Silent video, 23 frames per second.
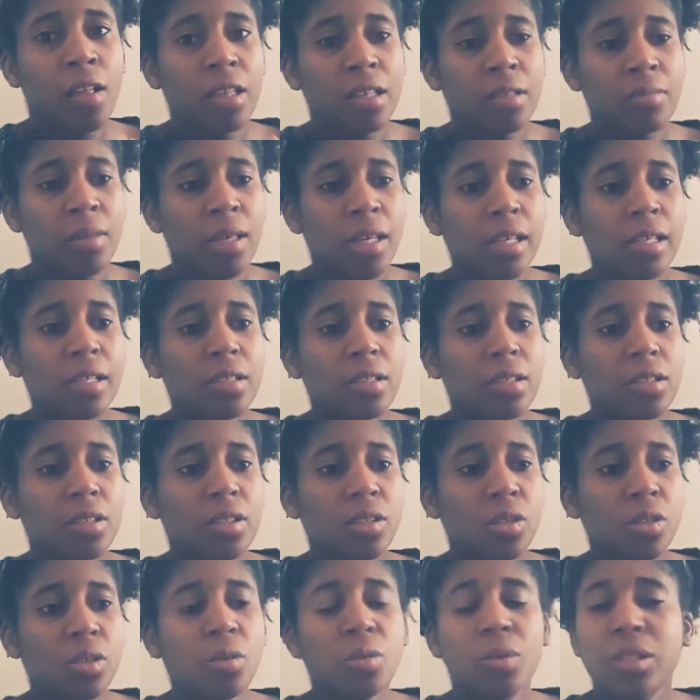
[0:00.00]
me to
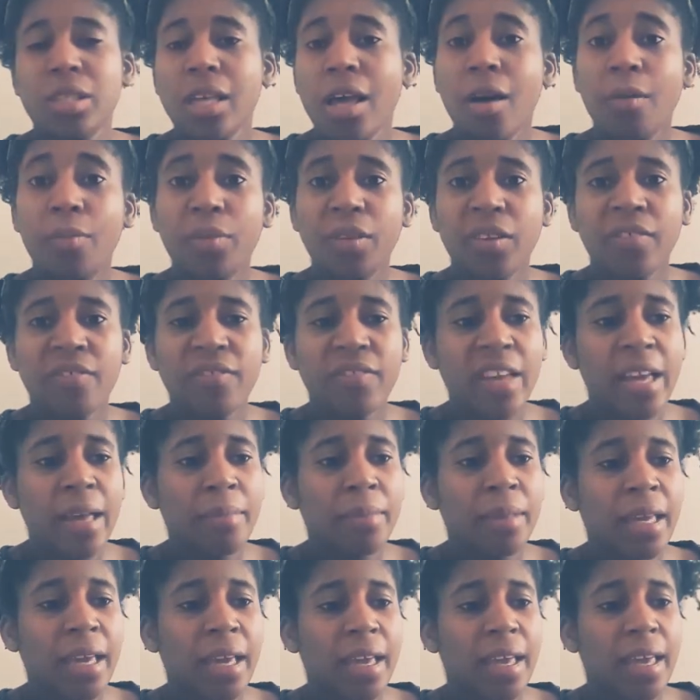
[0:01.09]
do, was help your
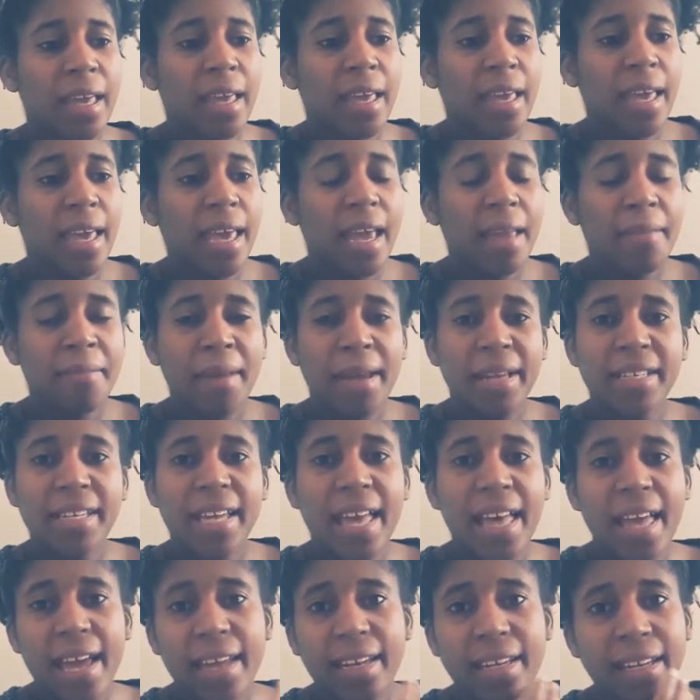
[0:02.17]
family and my
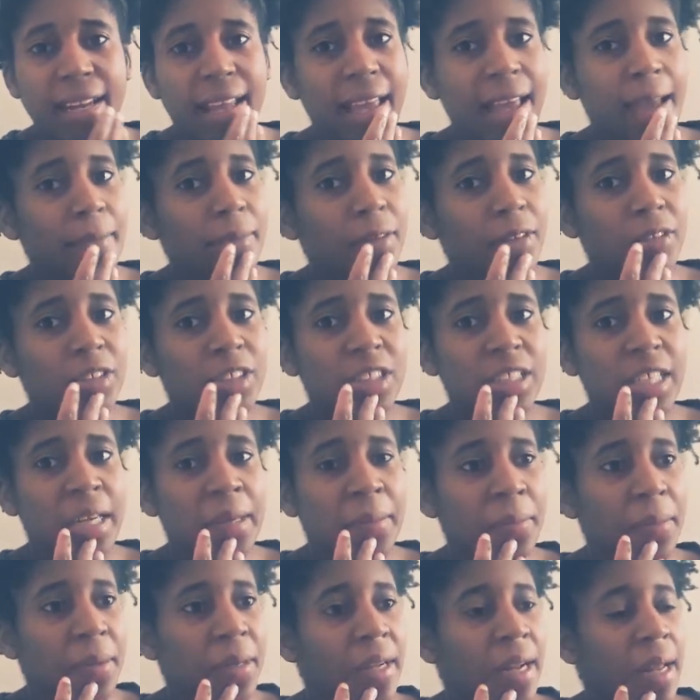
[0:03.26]
dad. And I have no
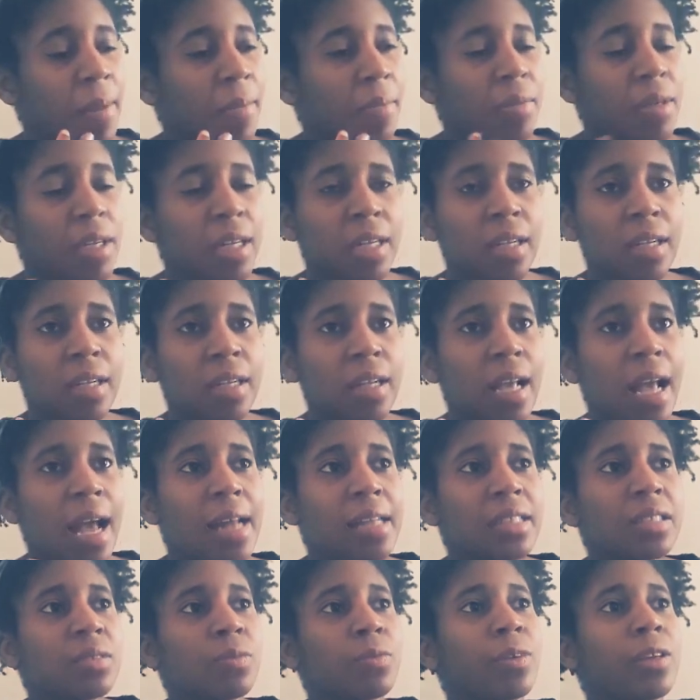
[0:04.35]
shame, and God
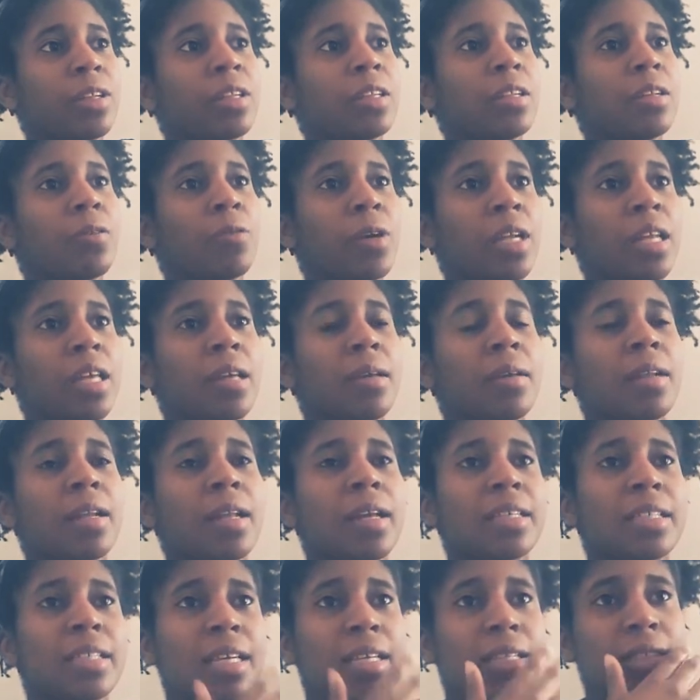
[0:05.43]
is winning. And I
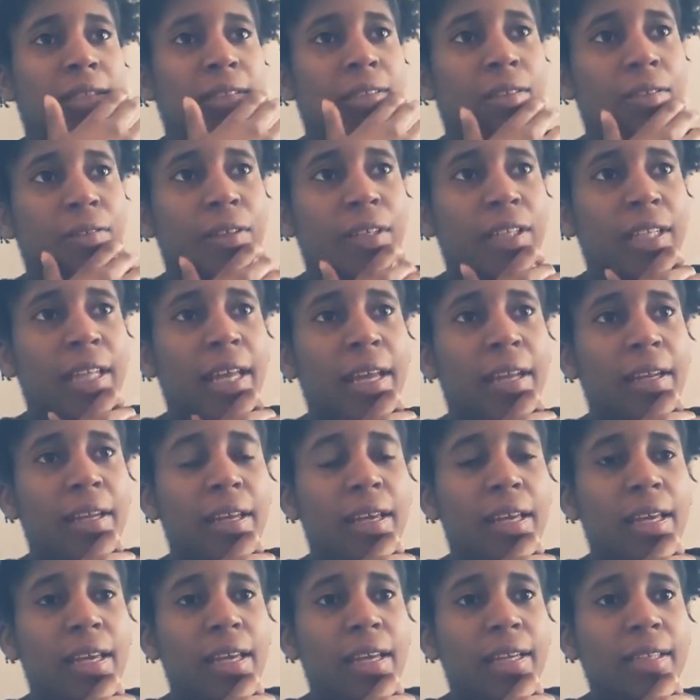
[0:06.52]
said to the Lord that
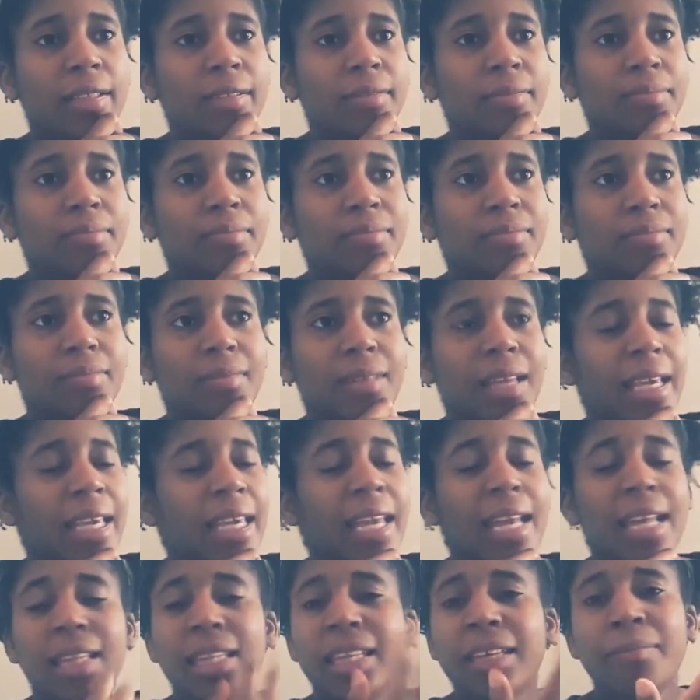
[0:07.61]
I
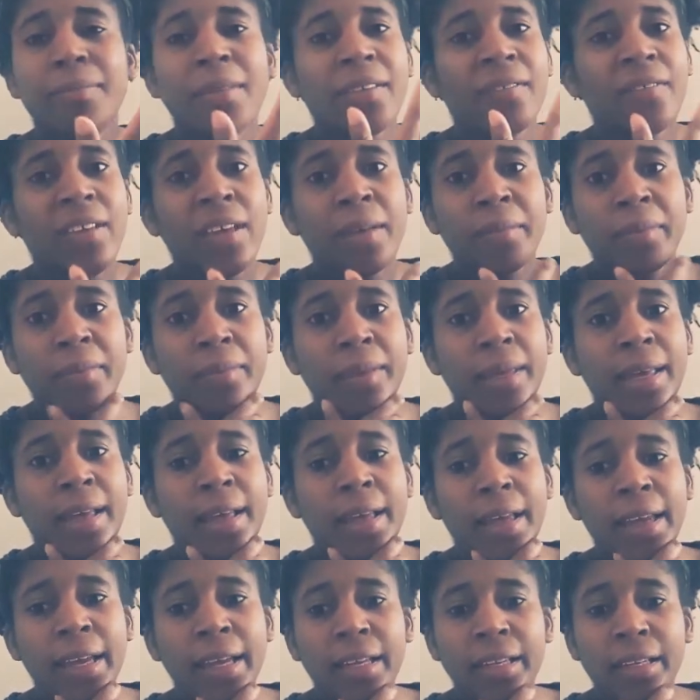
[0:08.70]
can't leave my family
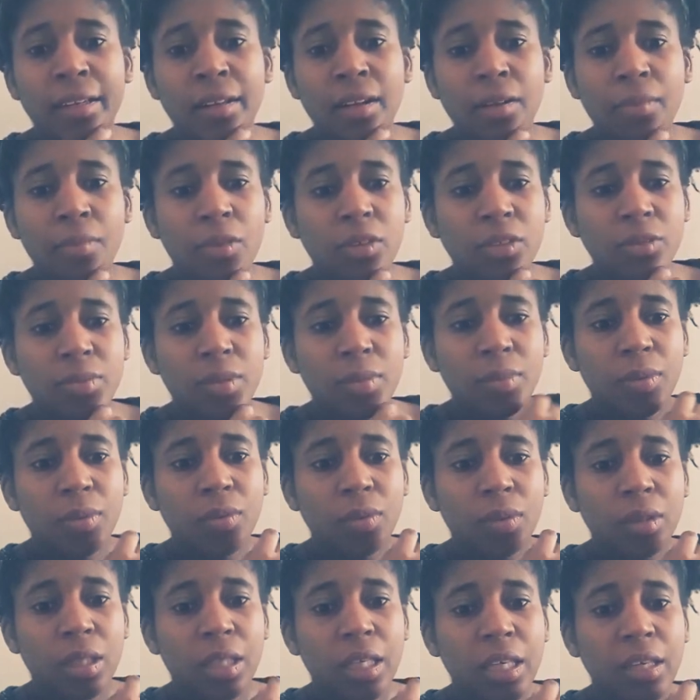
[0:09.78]
behind. You know, most people will
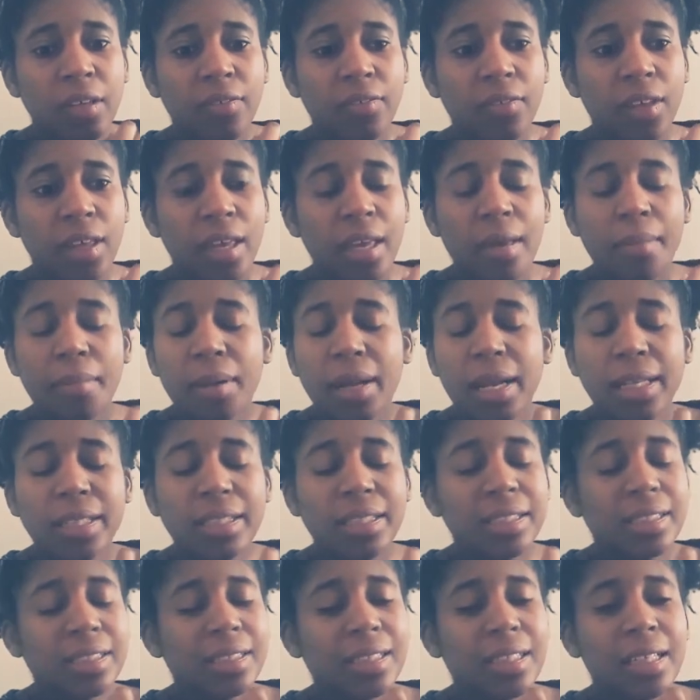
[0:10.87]
leave, but I
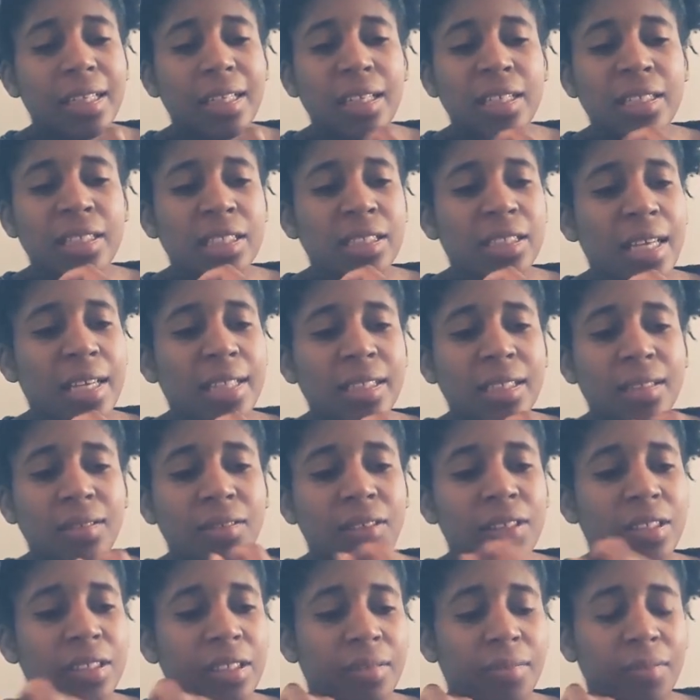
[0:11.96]
said,
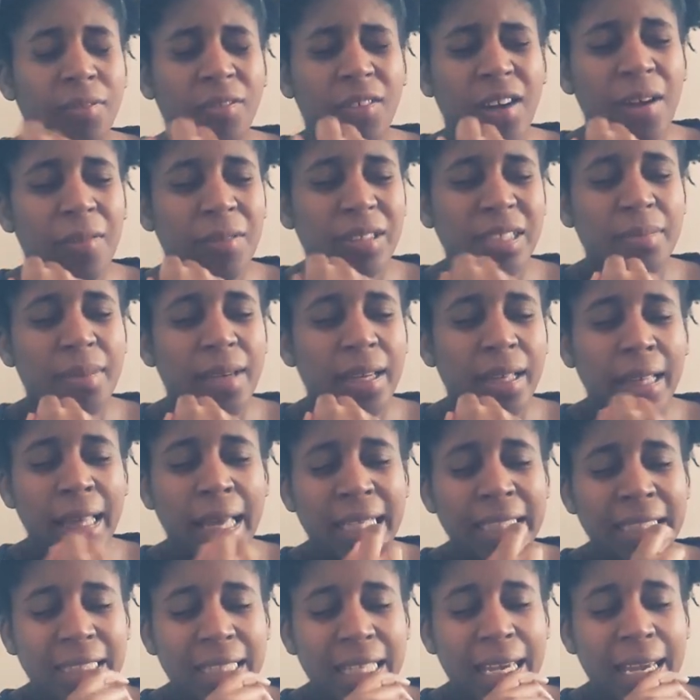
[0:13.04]
Lord, before I went to bed
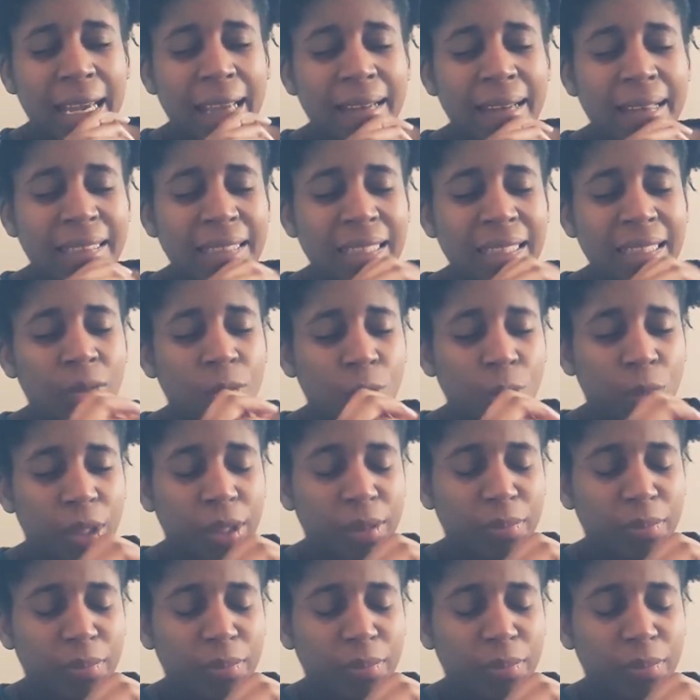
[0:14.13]
last night, and I said, Lord,